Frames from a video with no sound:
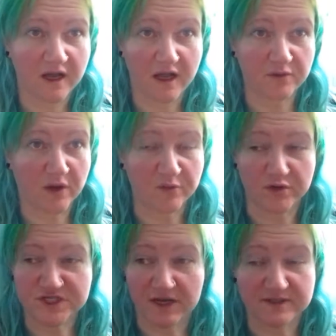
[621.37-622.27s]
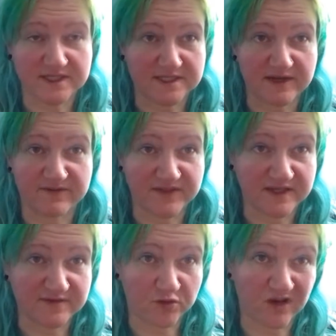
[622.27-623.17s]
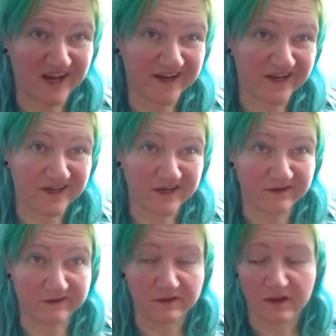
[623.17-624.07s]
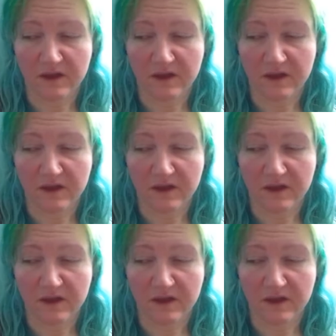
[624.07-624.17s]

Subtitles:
I watch out to see if things have got lanolin in.